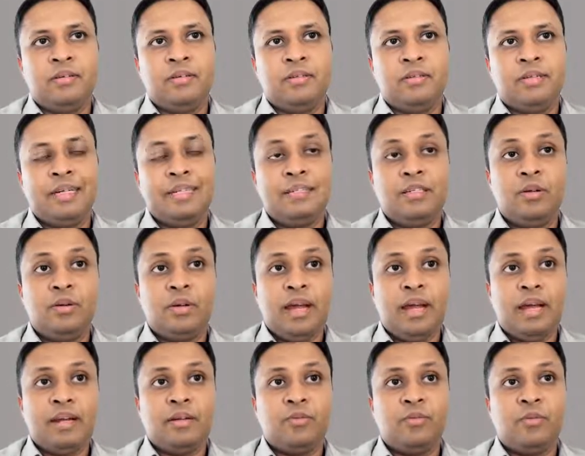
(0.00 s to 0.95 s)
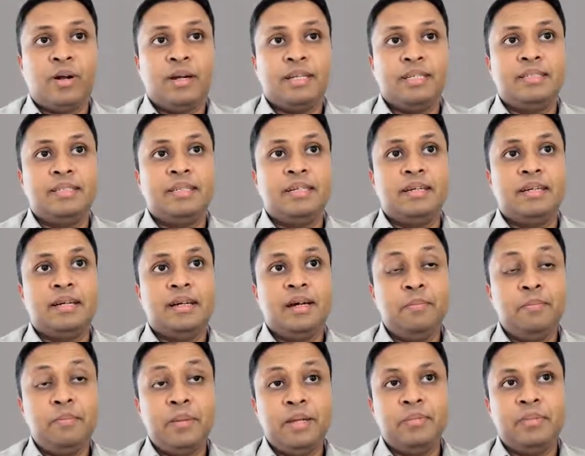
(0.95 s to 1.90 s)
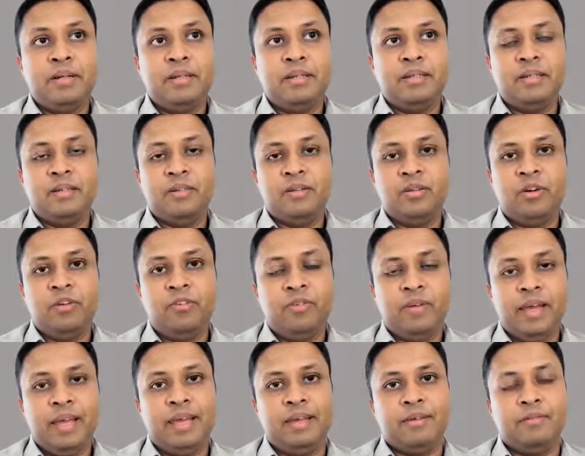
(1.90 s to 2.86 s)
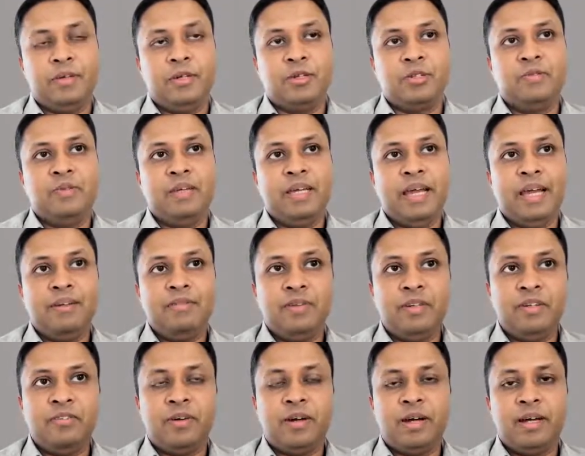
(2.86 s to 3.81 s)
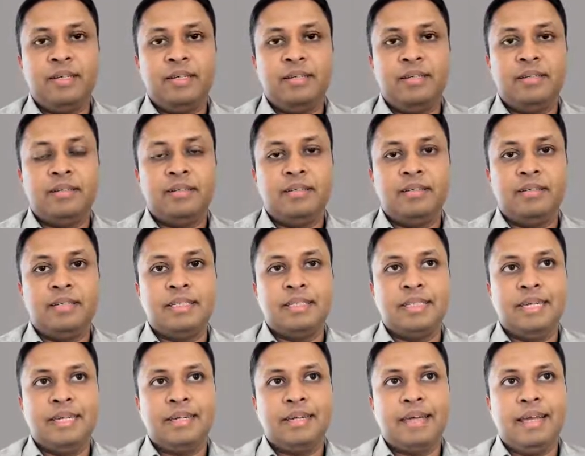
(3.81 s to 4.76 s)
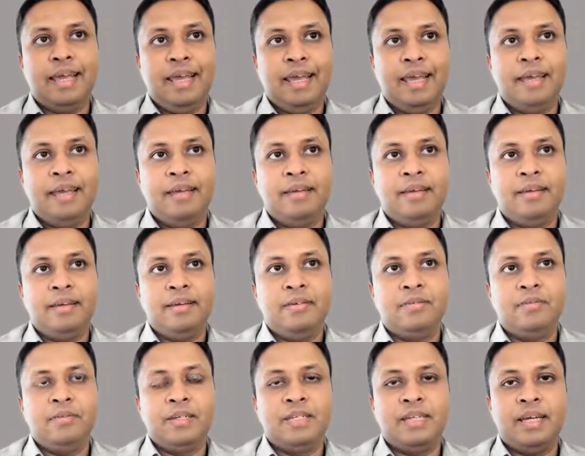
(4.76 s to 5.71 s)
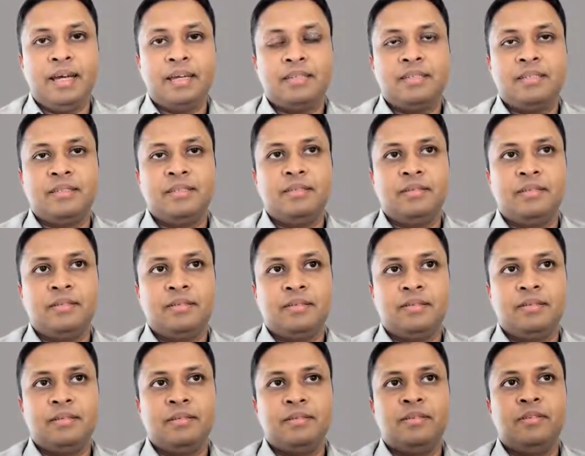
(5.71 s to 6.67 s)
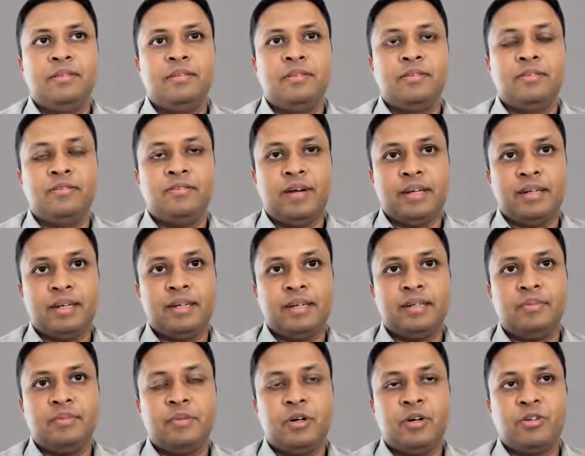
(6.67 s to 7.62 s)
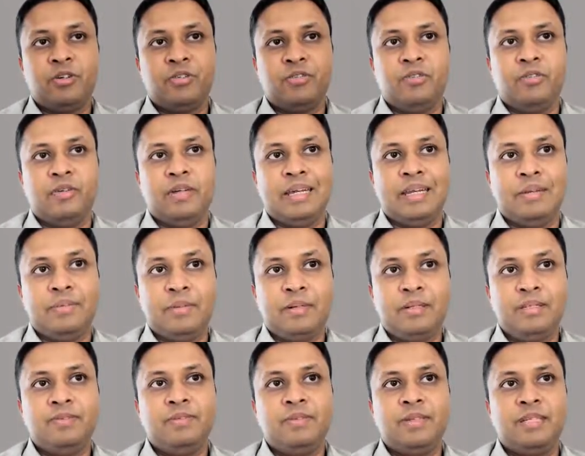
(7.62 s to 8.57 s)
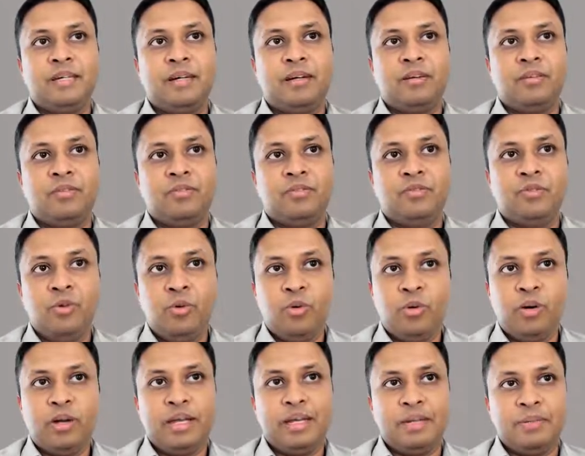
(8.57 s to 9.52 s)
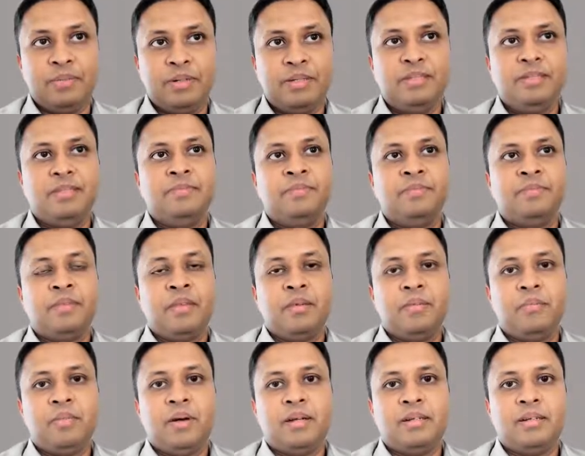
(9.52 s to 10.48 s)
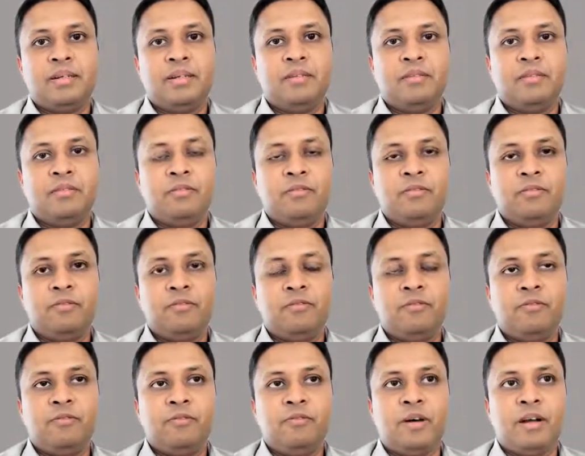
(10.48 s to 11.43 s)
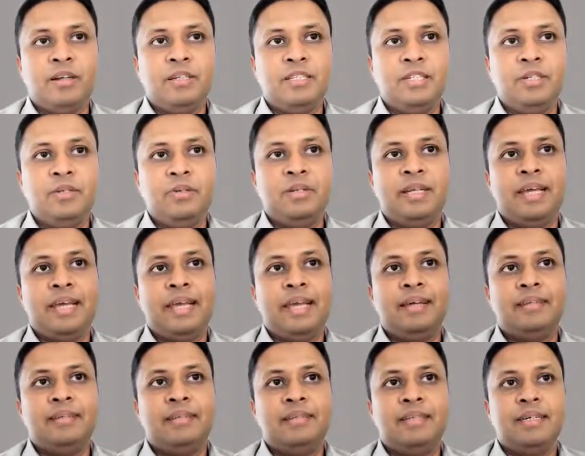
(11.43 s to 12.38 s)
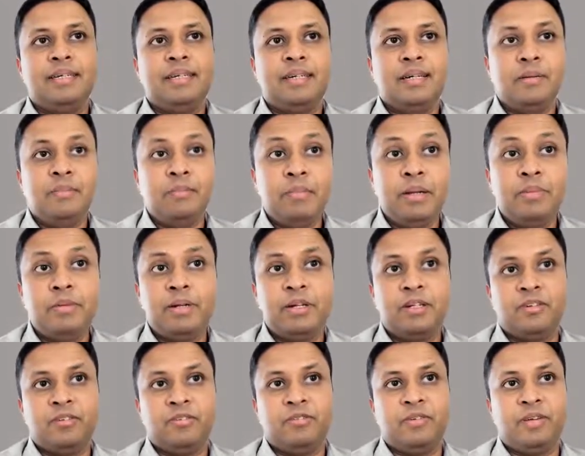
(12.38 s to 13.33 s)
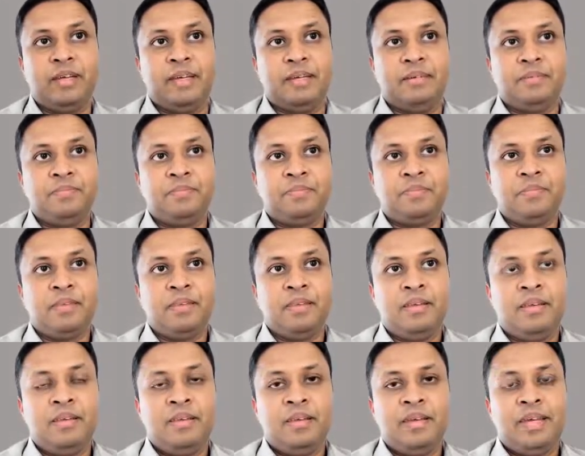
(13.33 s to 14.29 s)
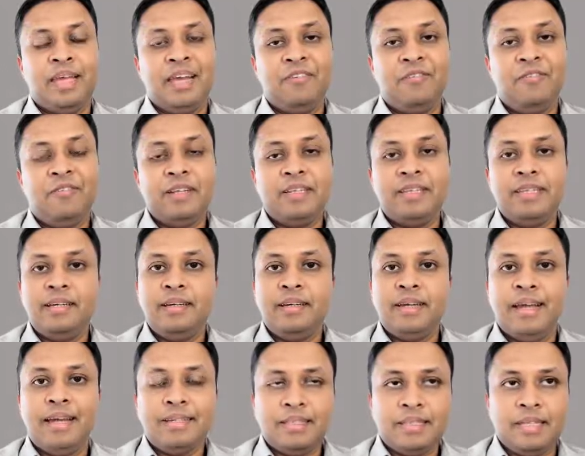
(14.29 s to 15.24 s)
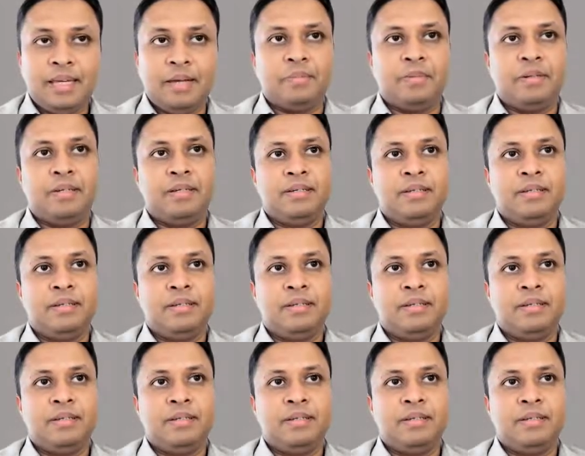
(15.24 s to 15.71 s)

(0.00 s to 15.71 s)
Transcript: let's look at what is the complement of A, because we have defined the set A, which has finite amount of elements, which are 4 elements. But once you take the complement of A, everything except